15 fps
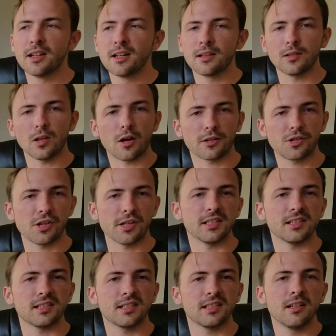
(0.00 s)

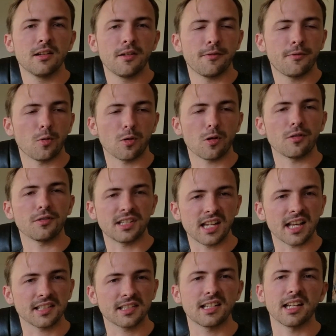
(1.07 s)
launches for all the
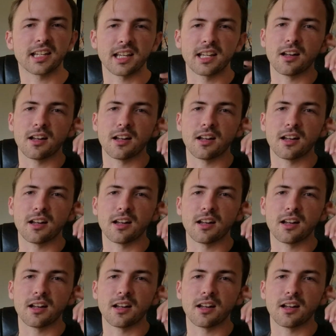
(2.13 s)
testing and